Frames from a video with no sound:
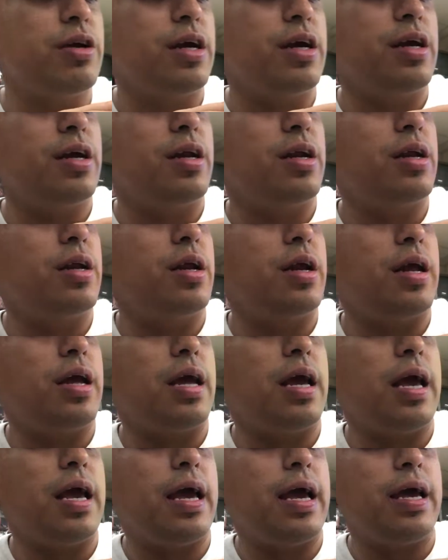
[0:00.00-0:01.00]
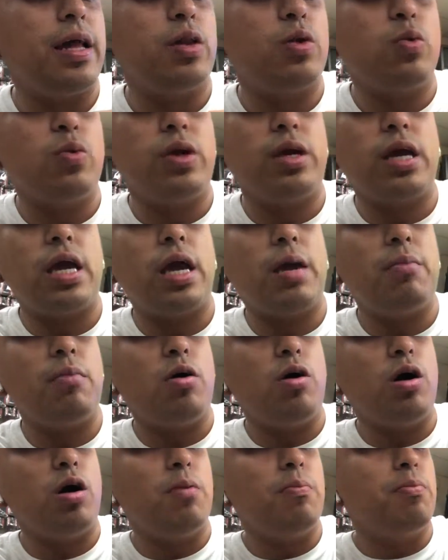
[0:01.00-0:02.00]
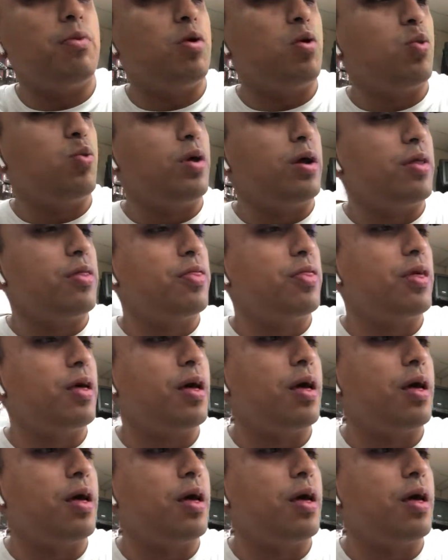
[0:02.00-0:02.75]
it, and we came up with